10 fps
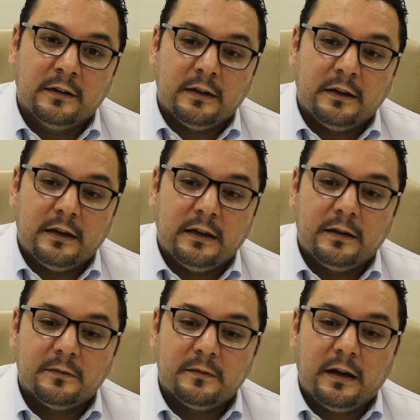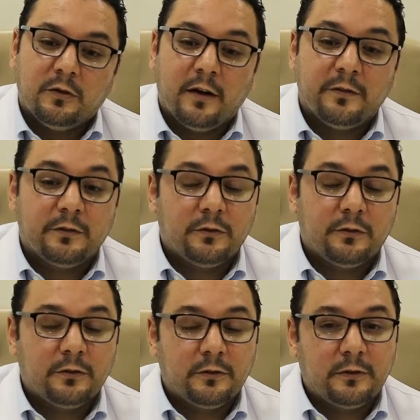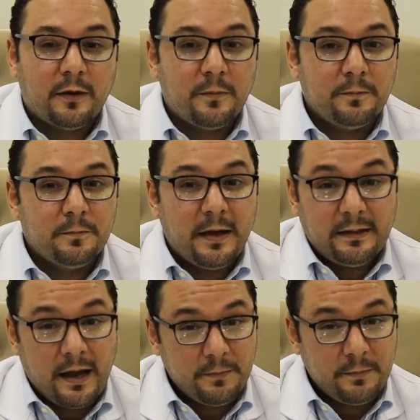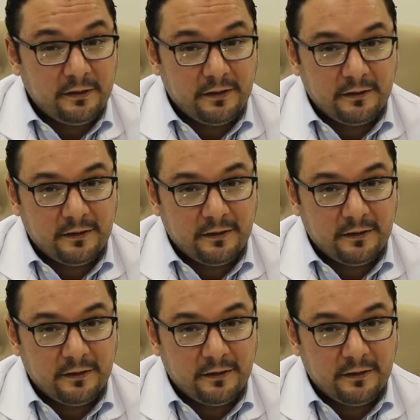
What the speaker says: I do have some bad habits